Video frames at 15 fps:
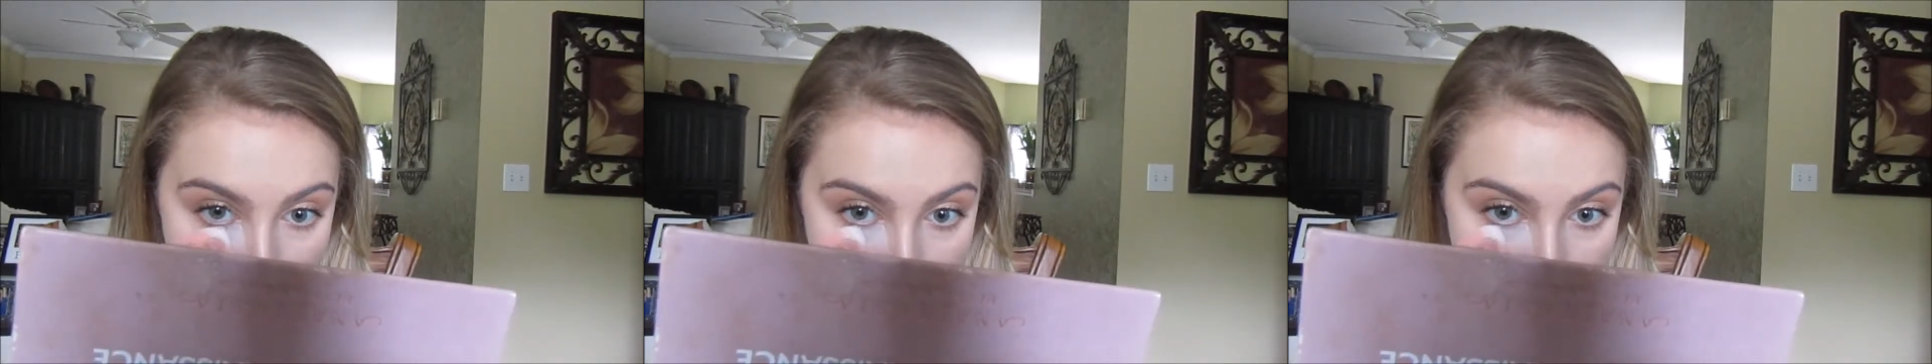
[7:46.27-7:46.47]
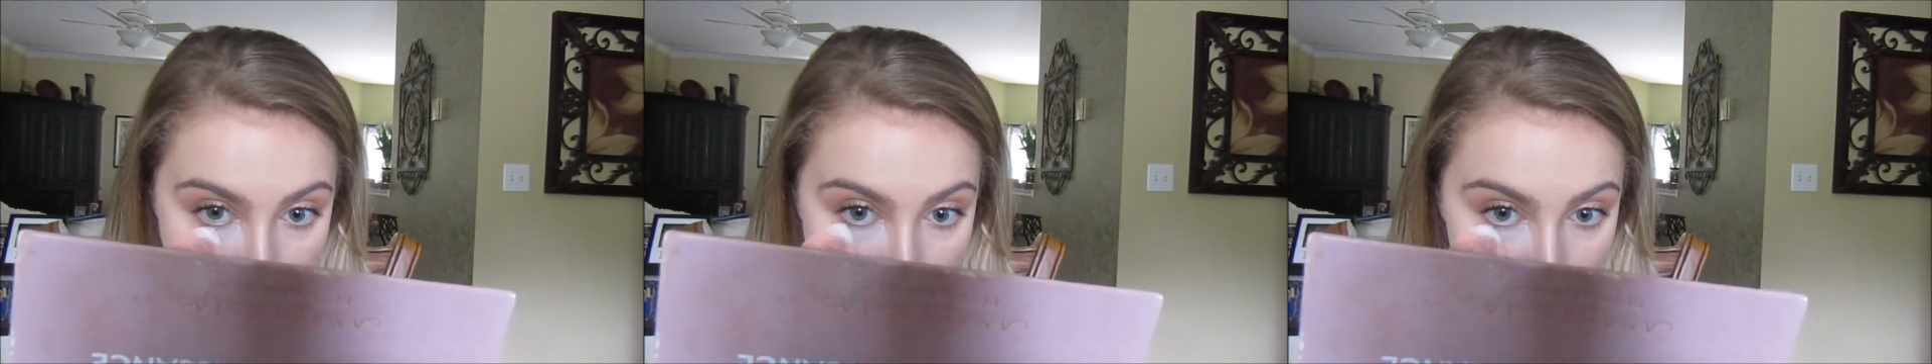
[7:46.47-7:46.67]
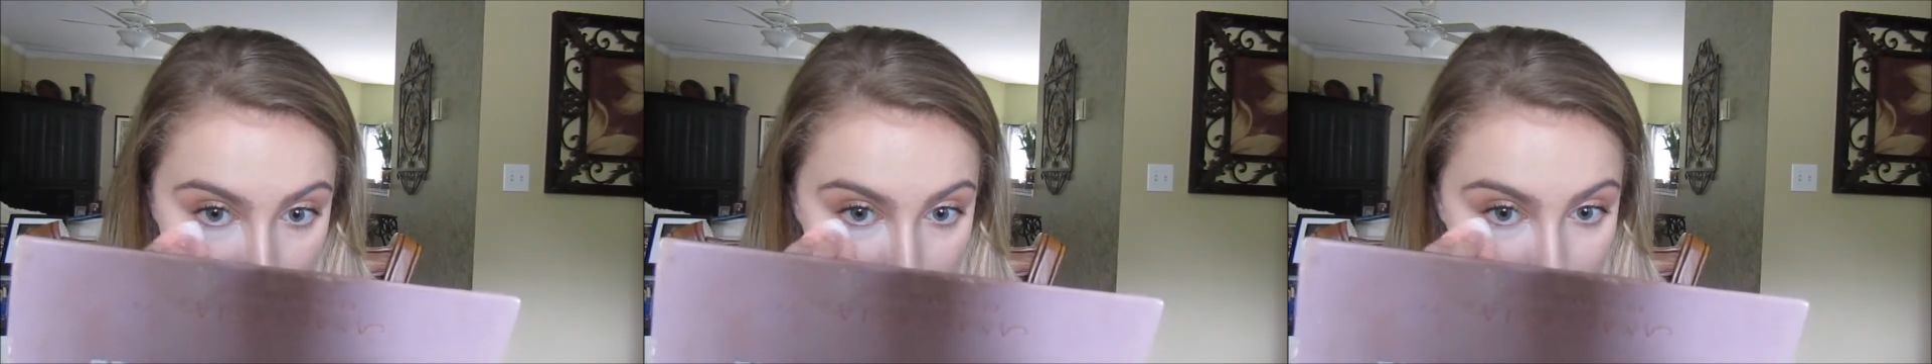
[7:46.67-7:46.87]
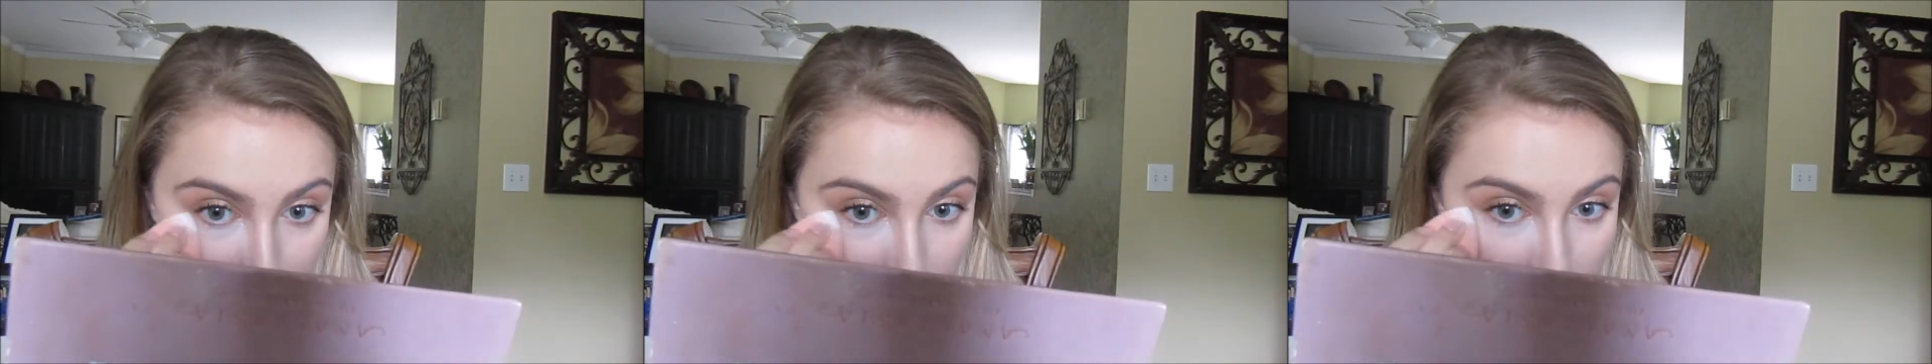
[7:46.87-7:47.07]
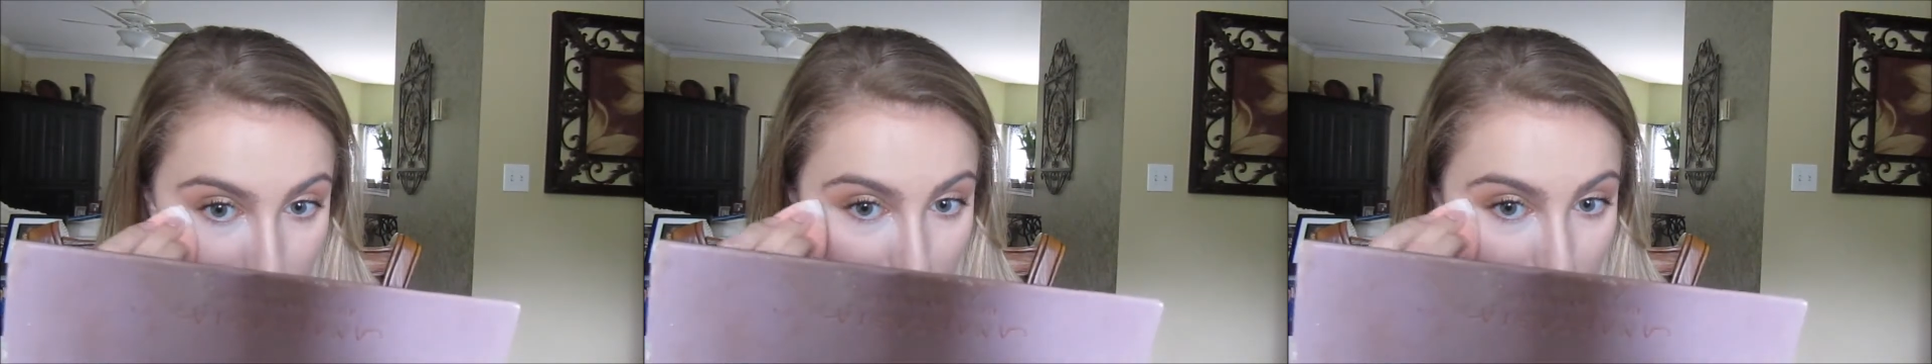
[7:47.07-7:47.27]
and I'm
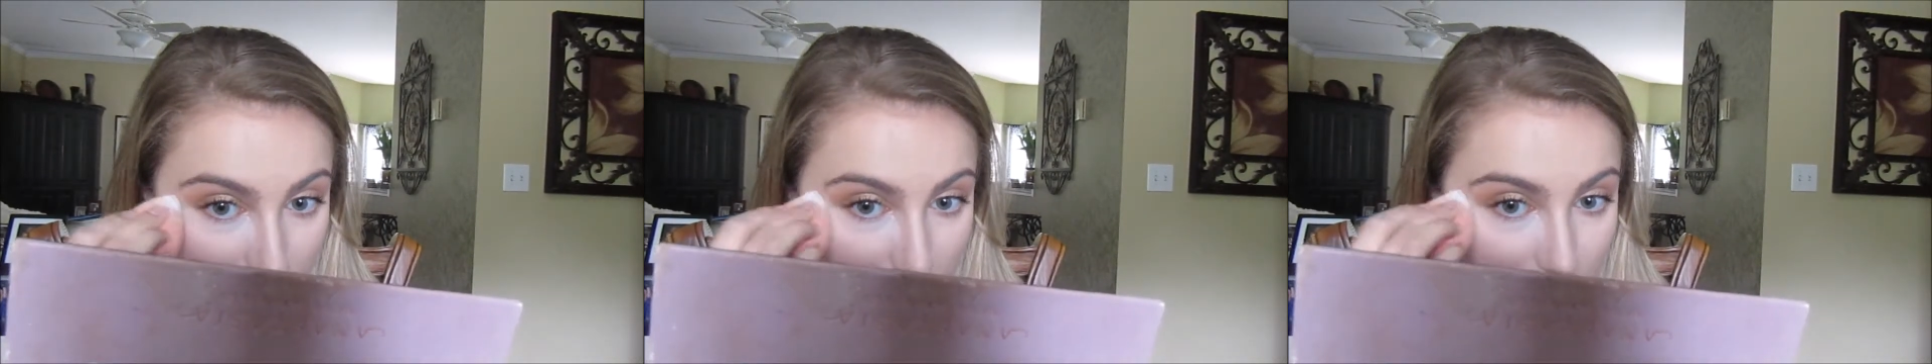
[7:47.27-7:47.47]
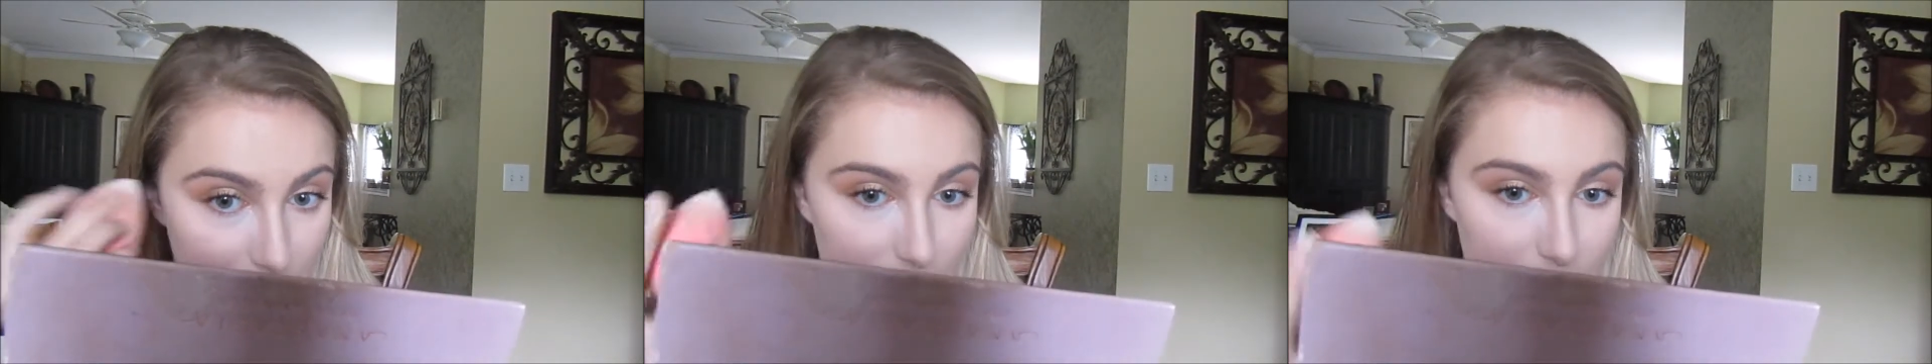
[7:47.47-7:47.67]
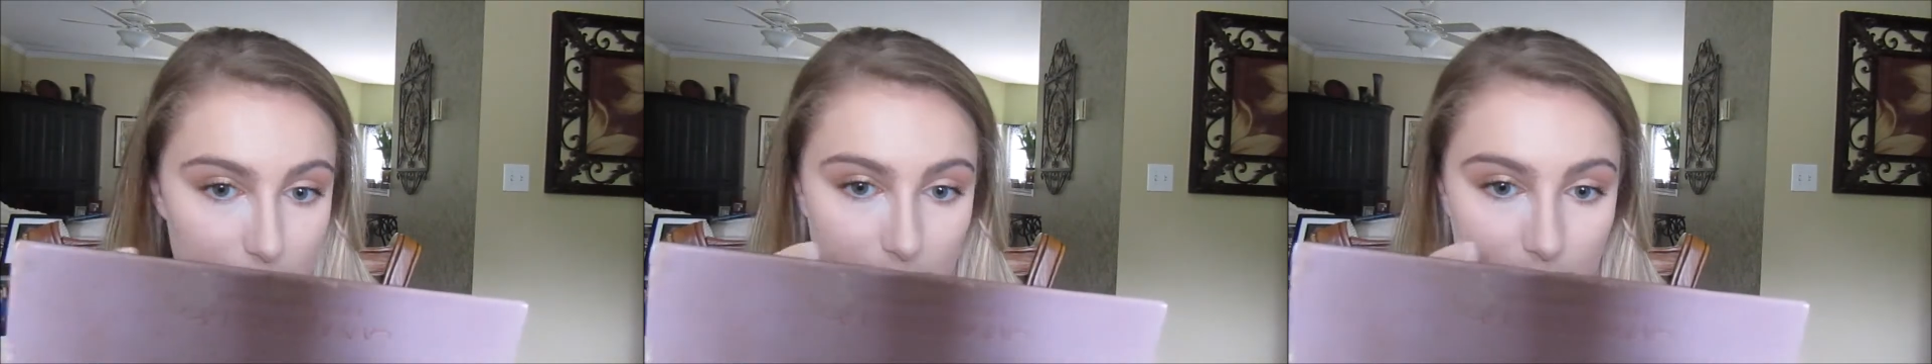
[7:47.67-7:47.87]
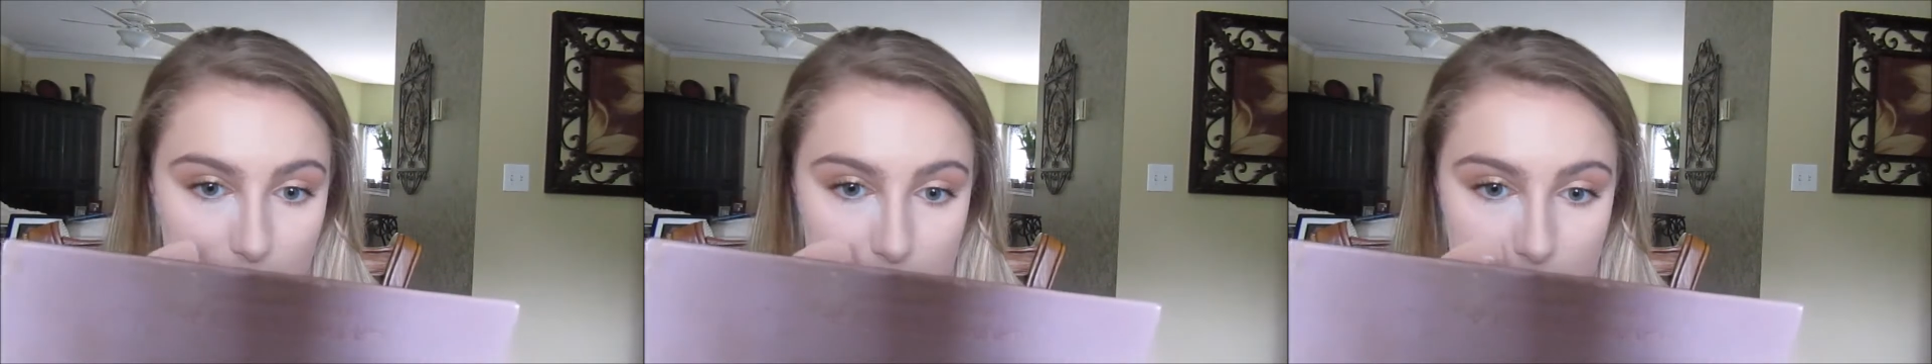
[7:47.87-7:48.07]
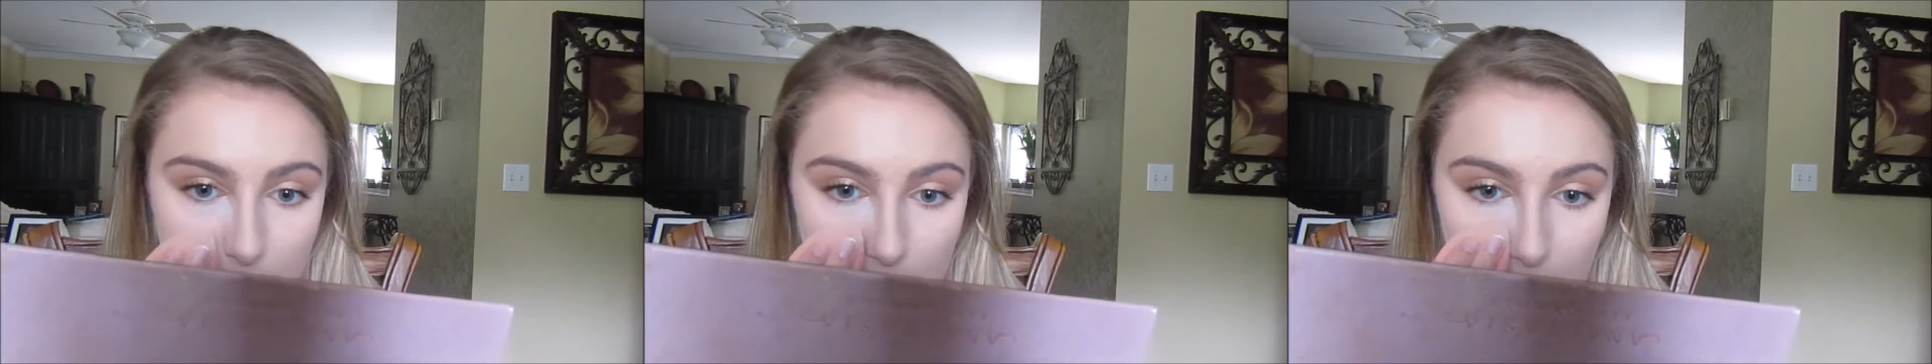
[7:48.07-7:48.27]
just going to bake my under
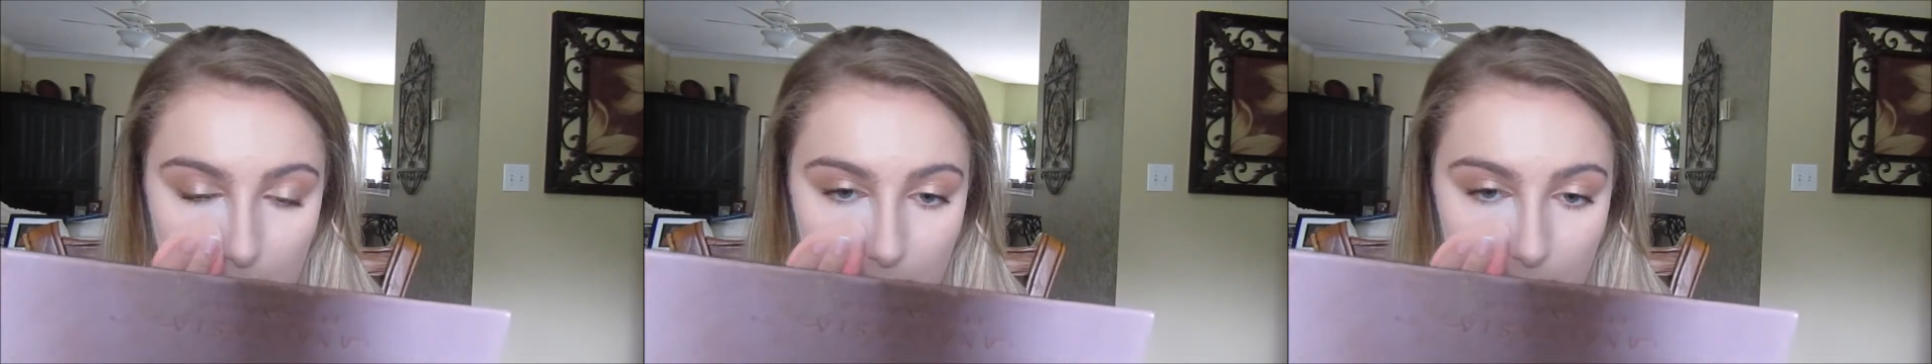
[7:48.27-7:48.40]
eyes.